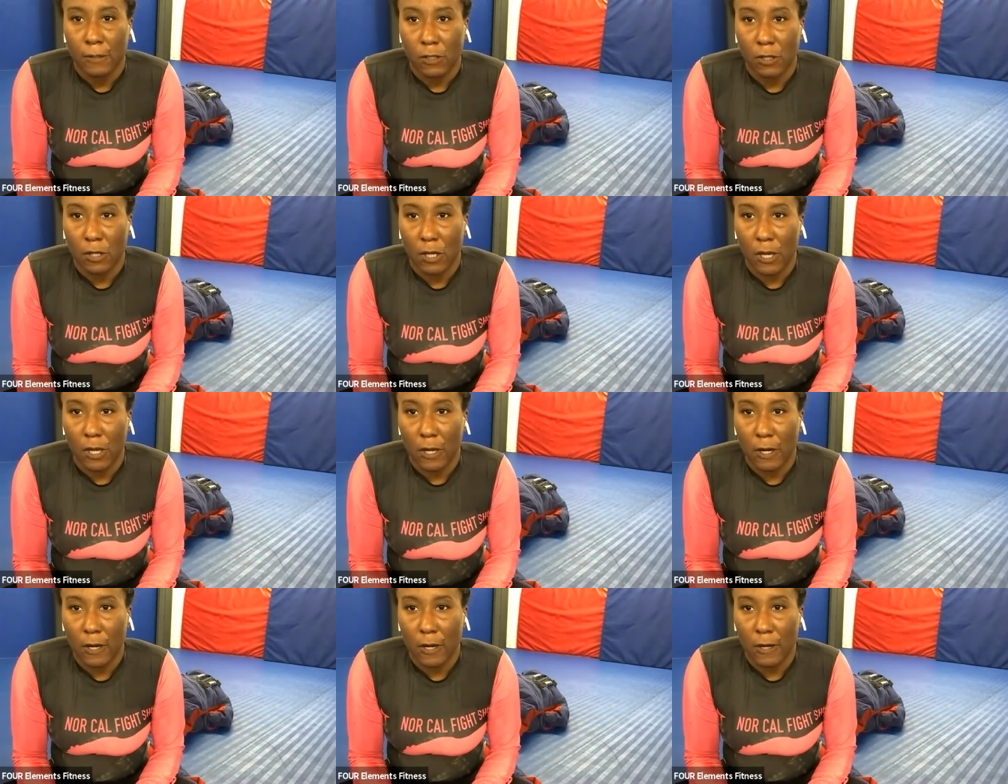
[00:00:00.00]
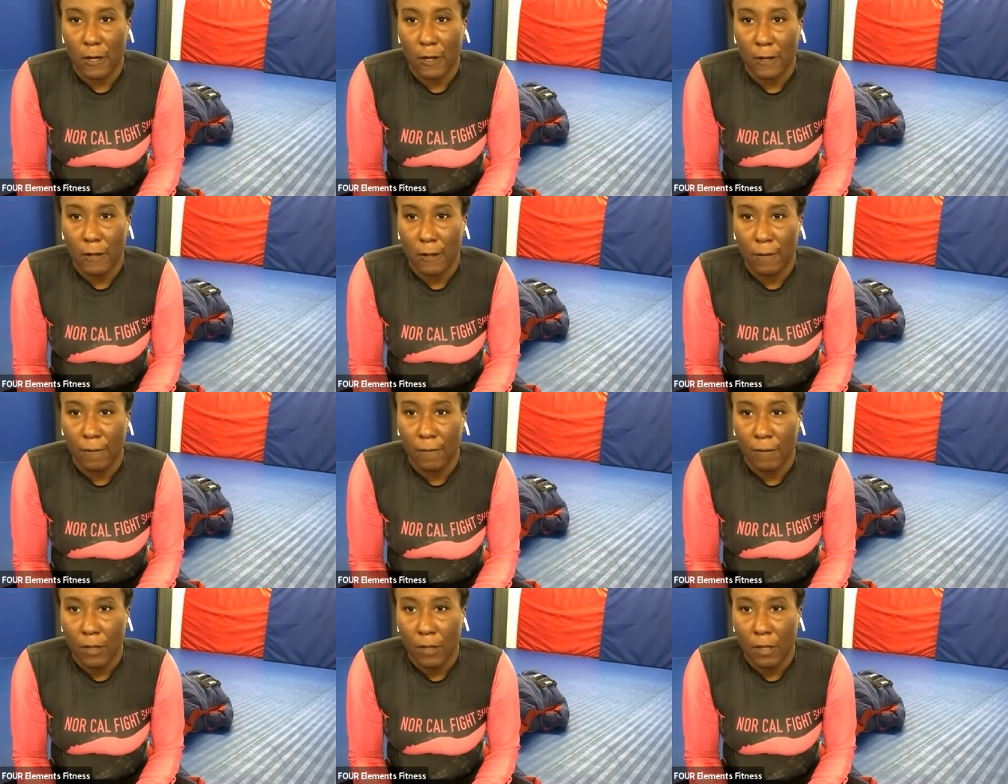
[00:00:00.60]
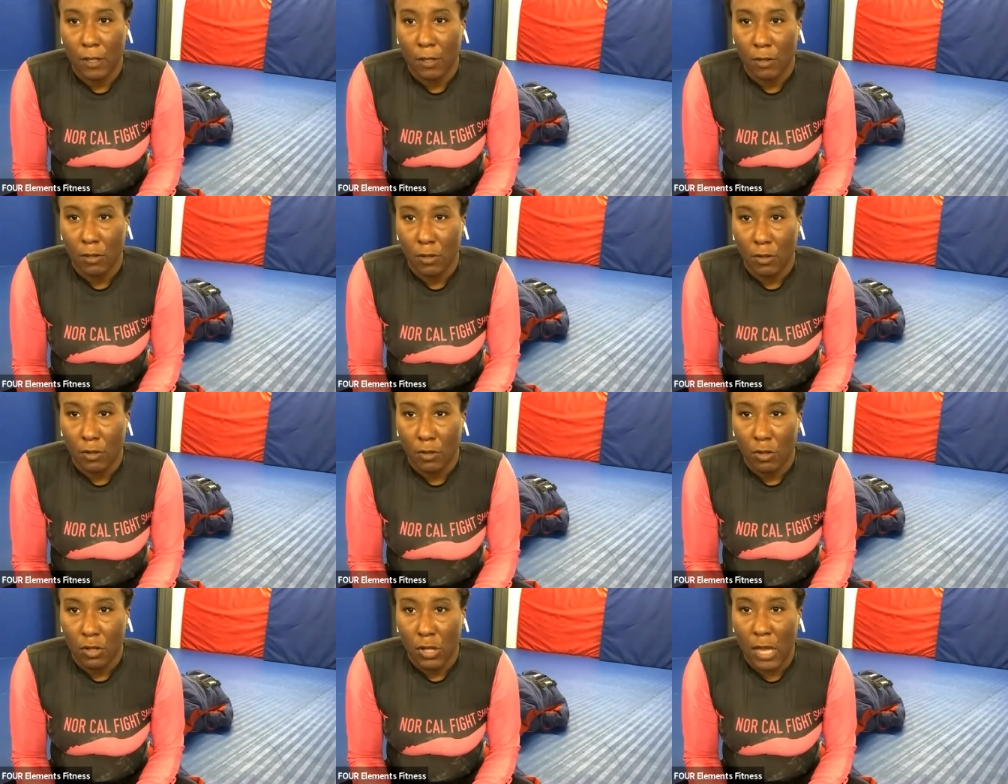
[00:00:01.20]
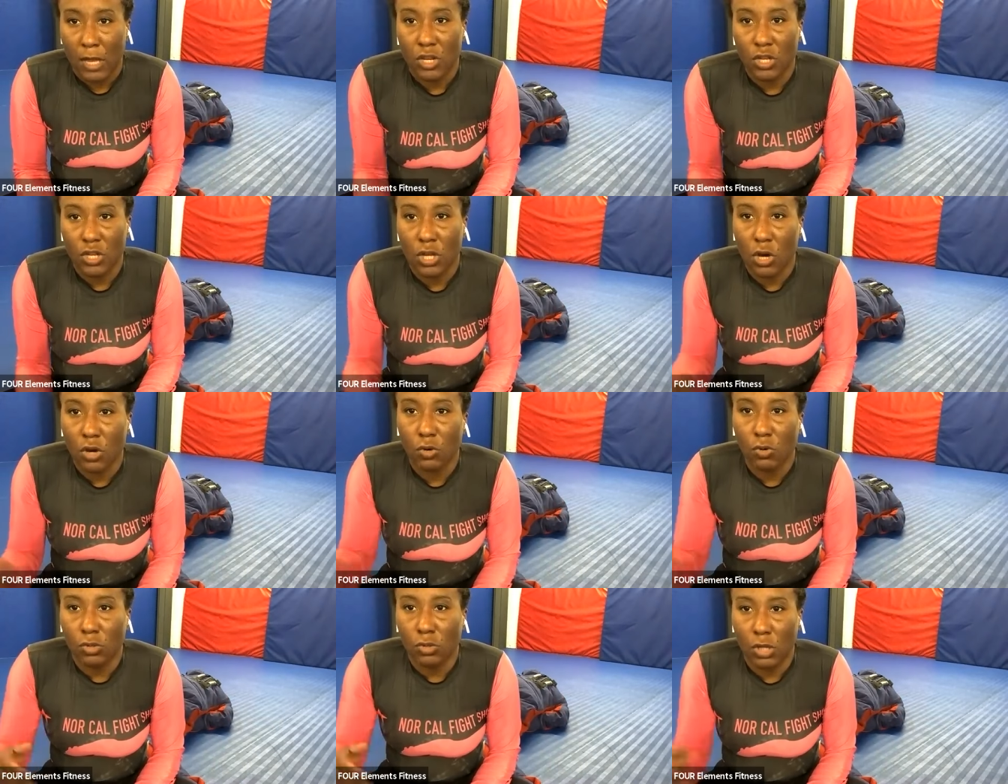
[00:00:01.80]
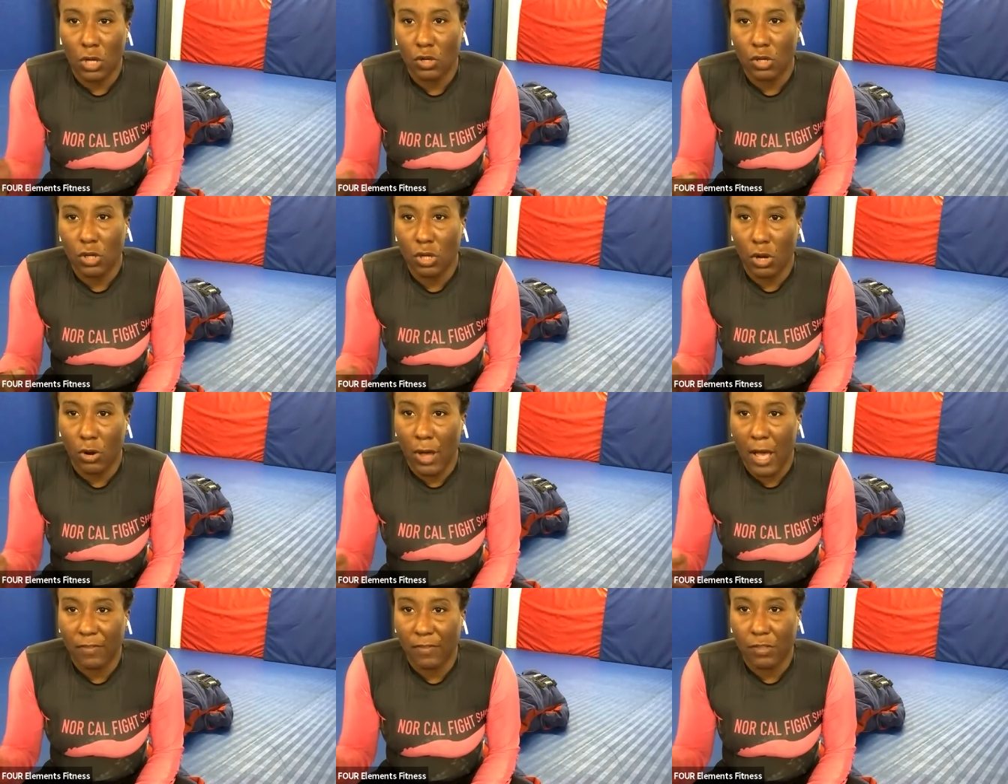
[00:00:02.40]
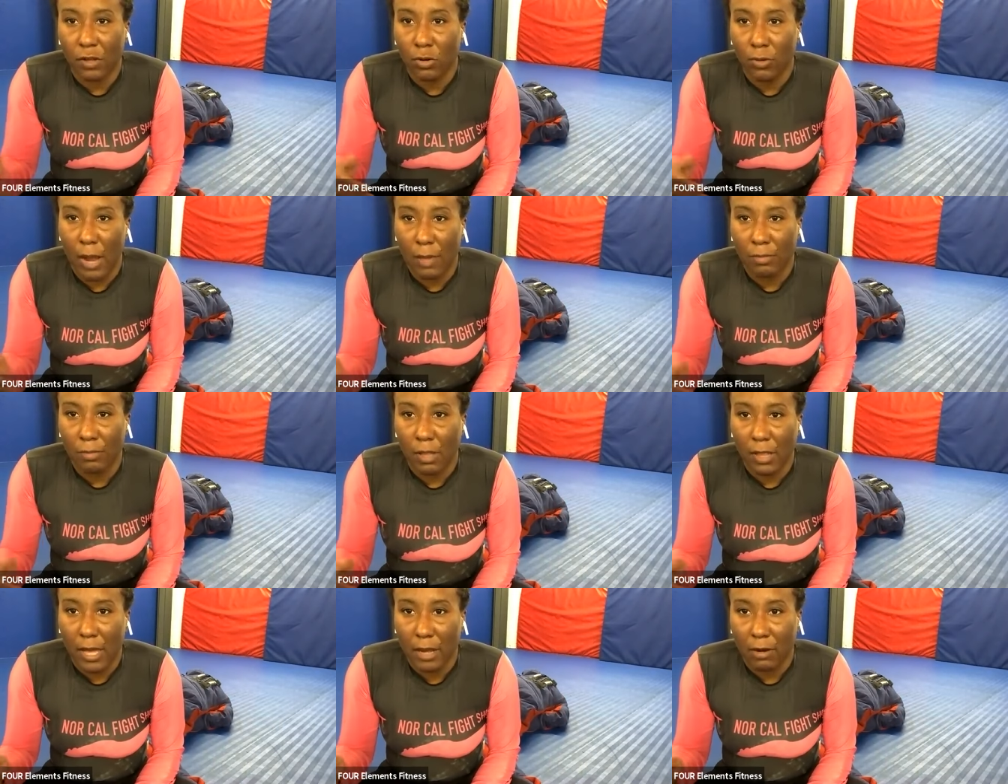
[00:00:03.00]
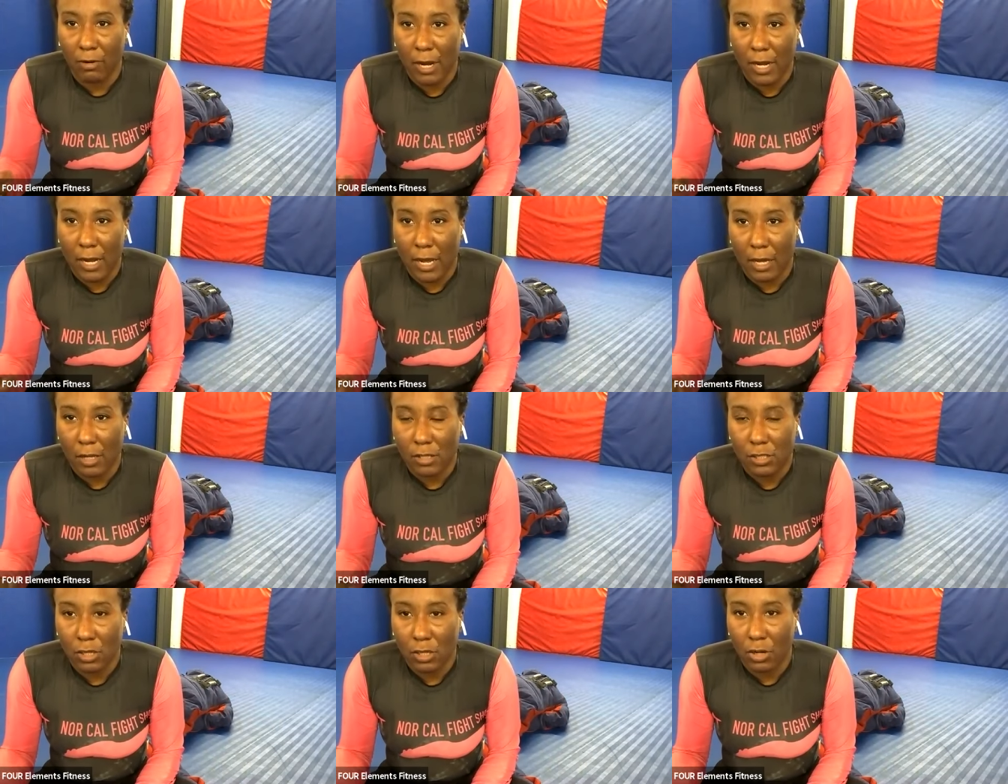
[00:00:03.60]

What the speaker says: You hear? And you don't have to grab the leg right now.